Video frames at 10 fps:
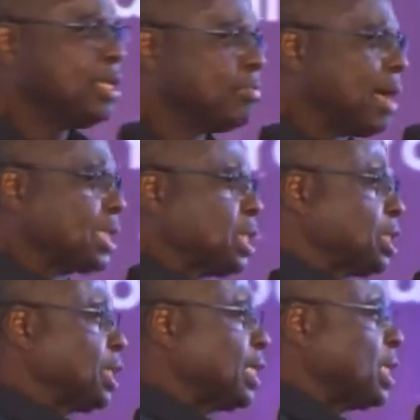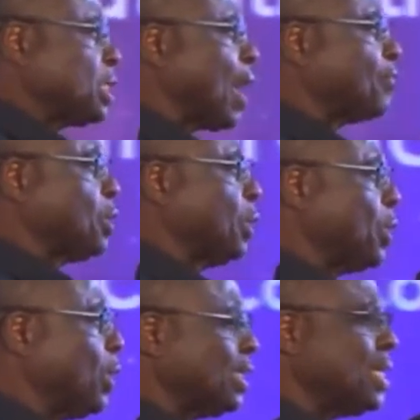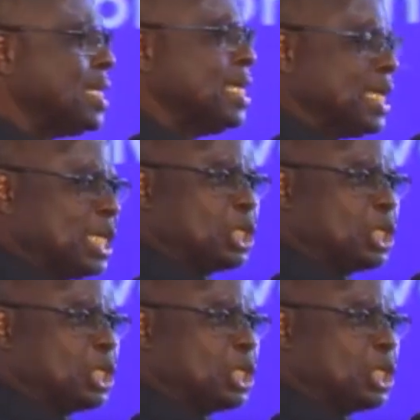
My teaching this afternoon is